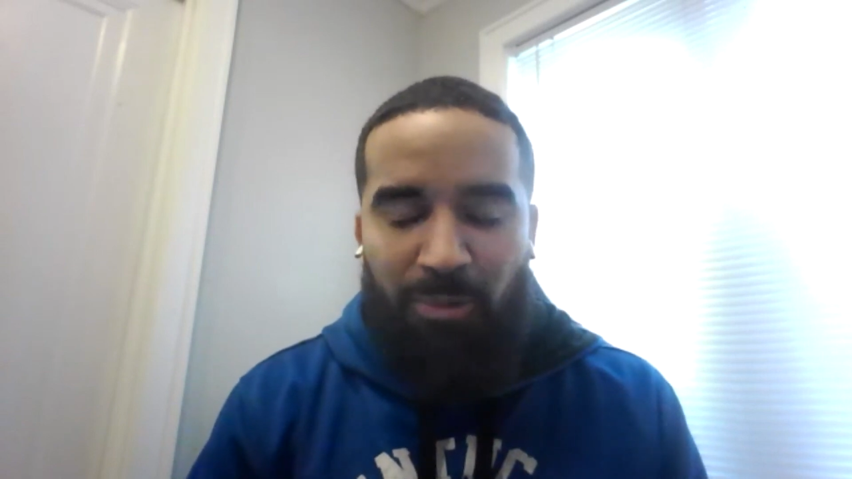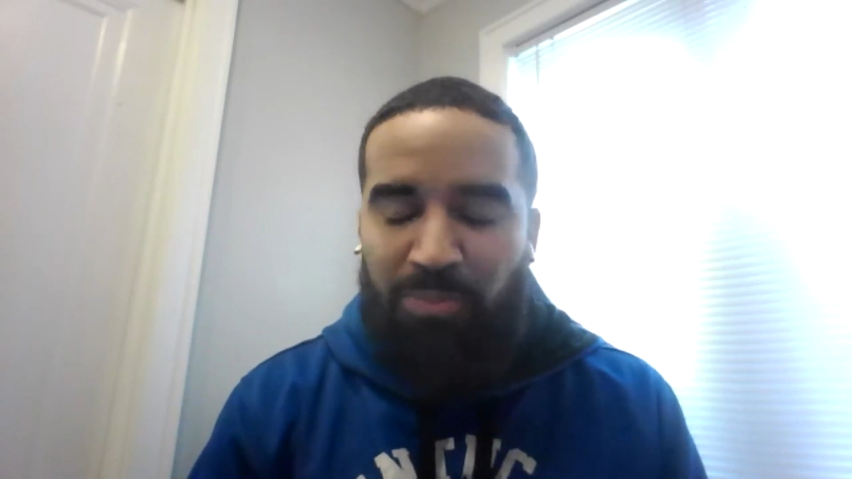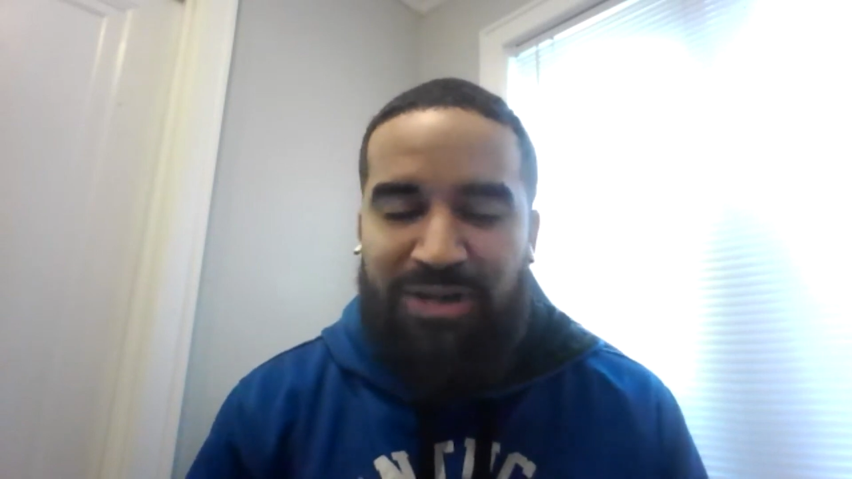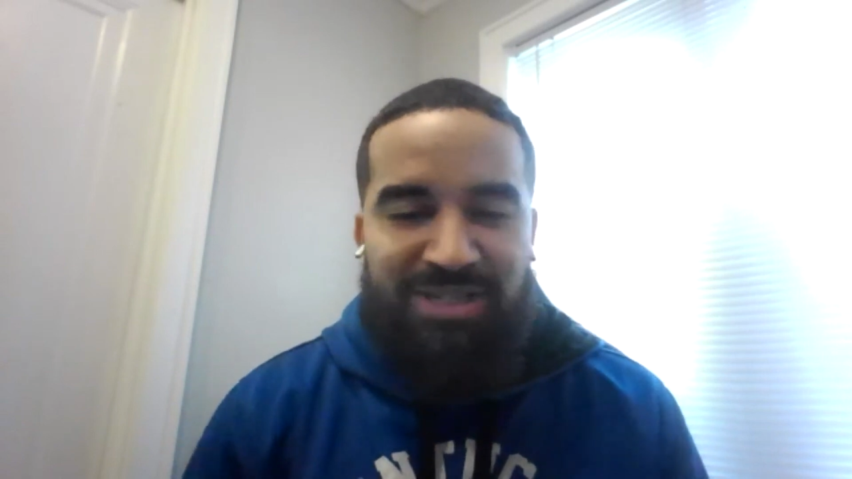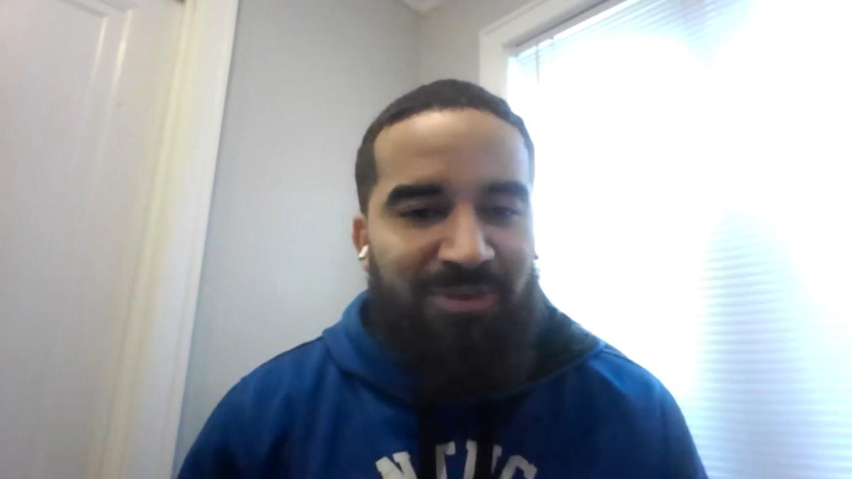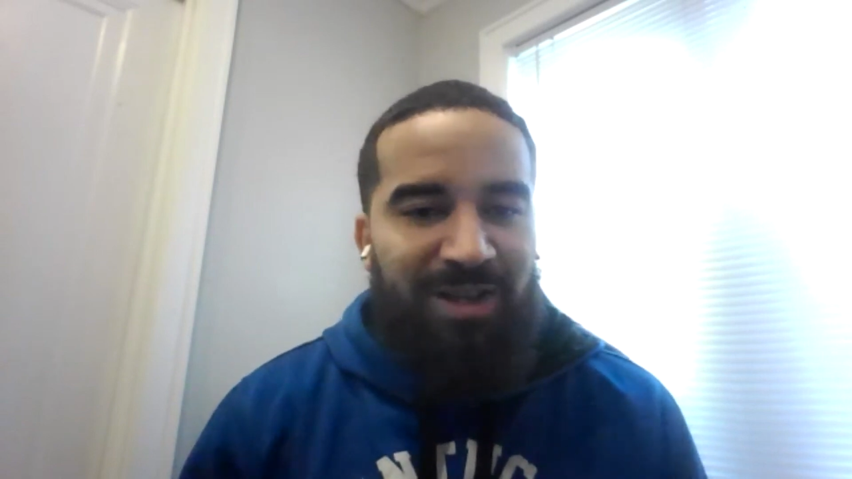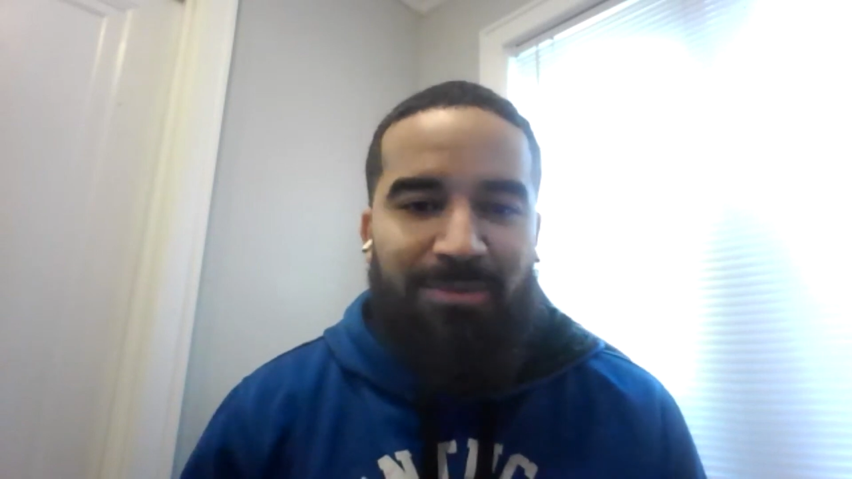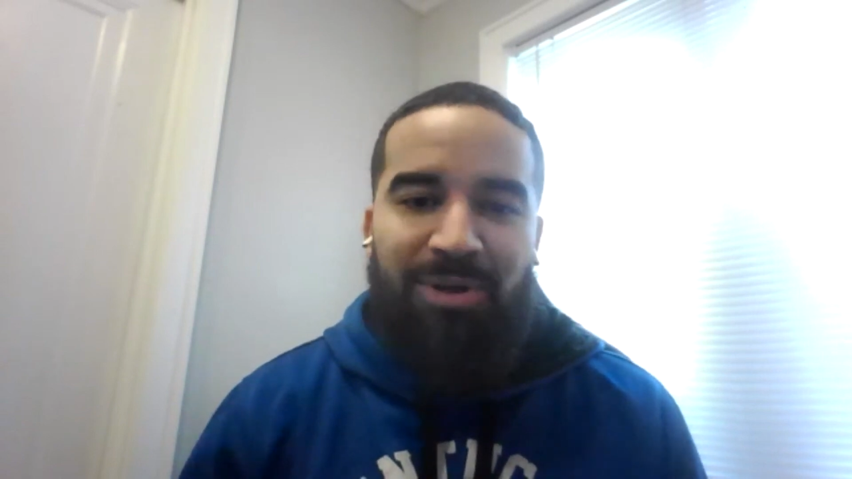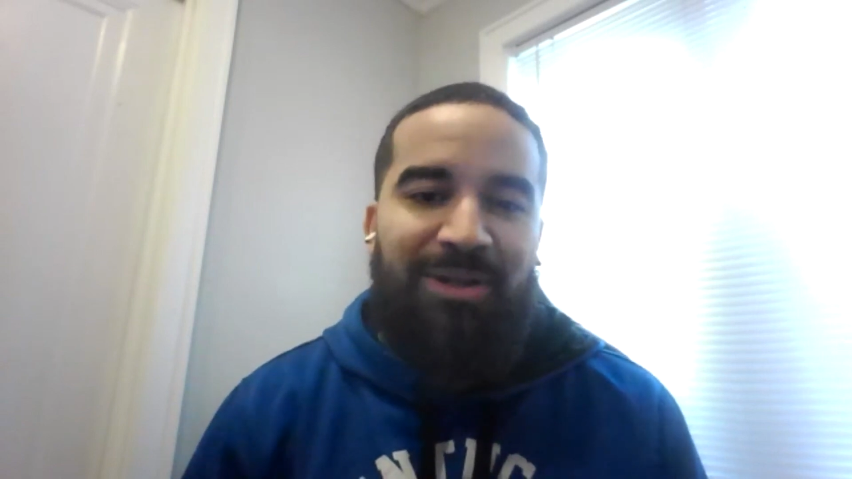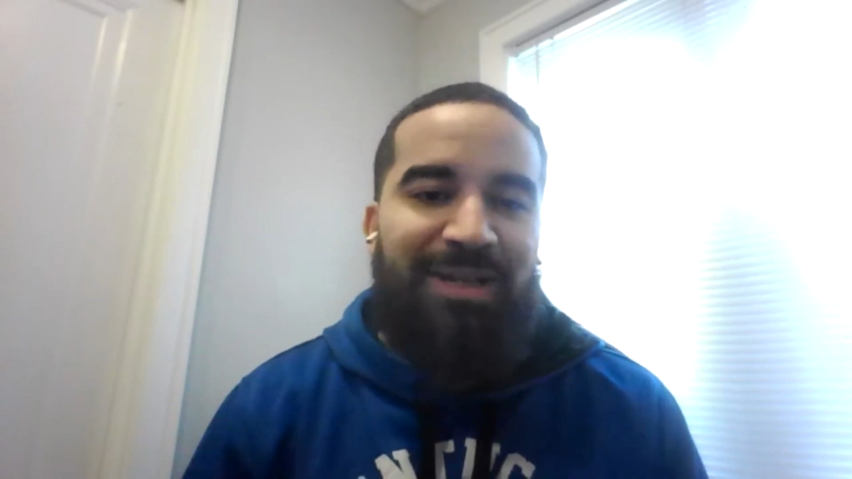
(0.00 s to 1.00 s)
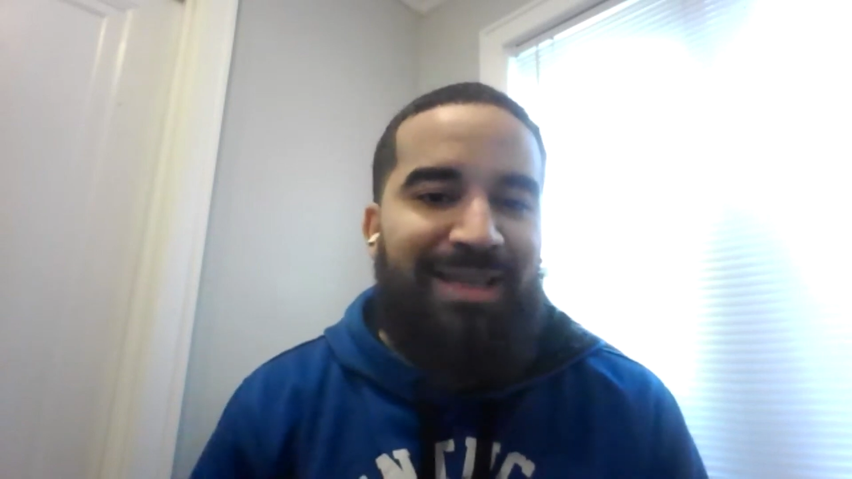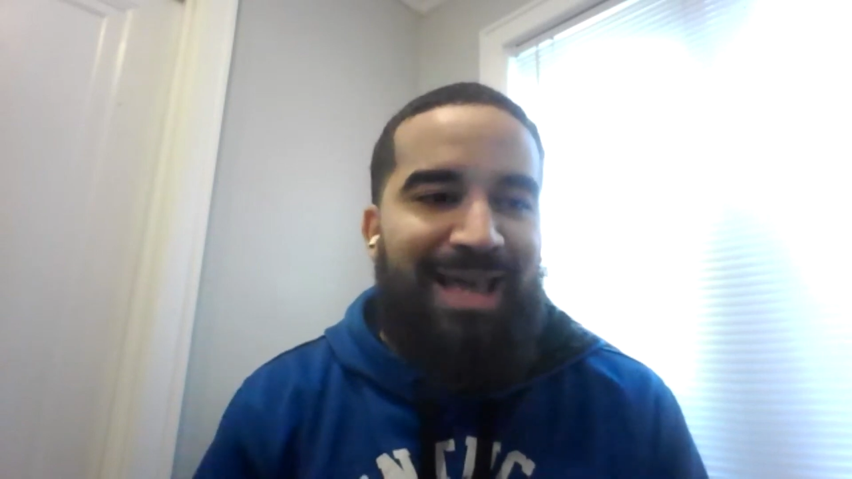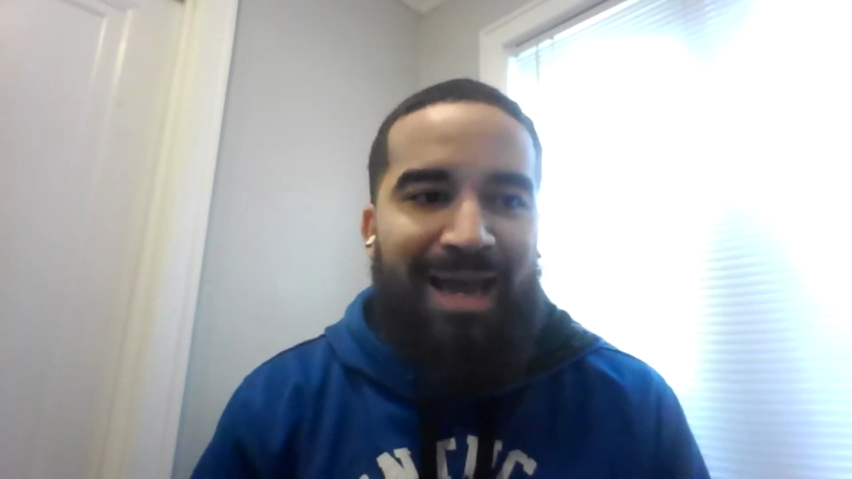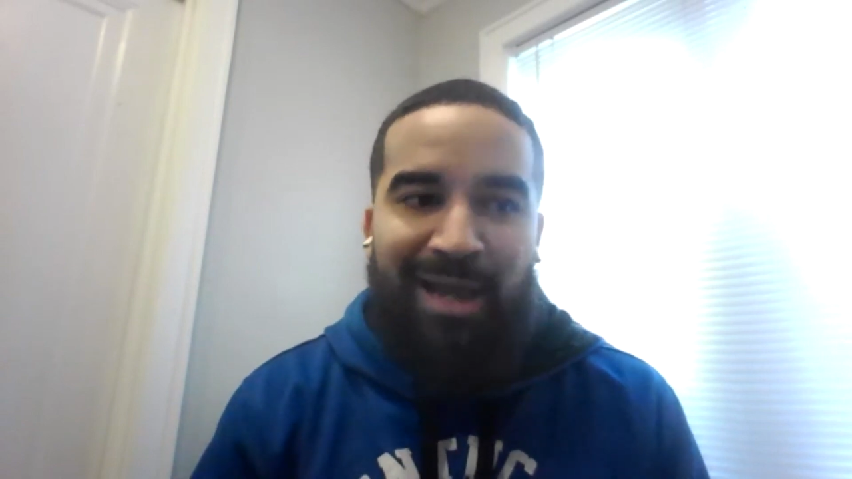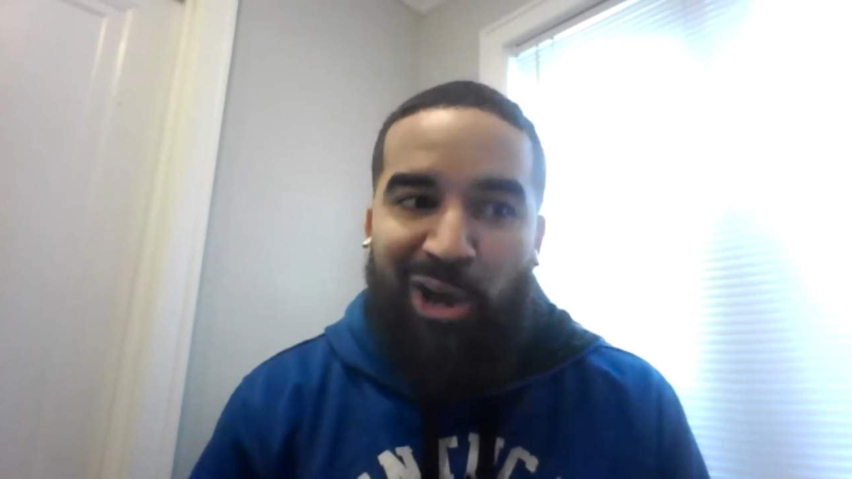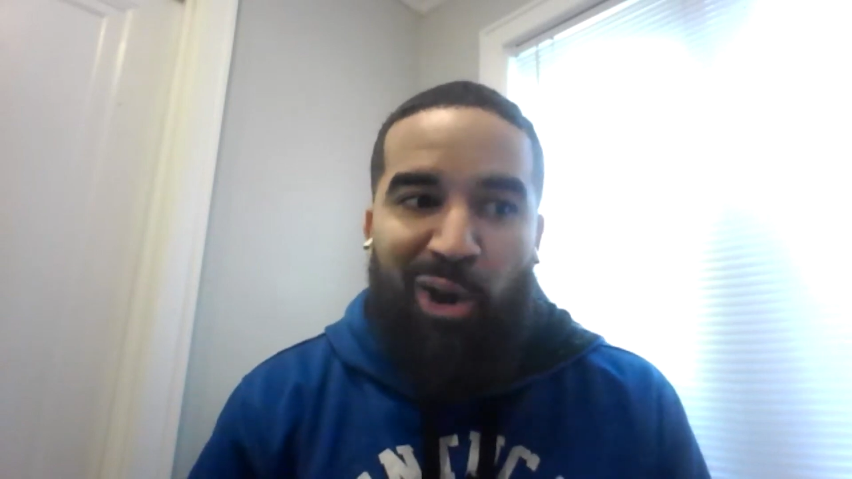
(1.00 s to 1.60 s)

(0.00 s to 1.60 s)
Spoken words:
press availability that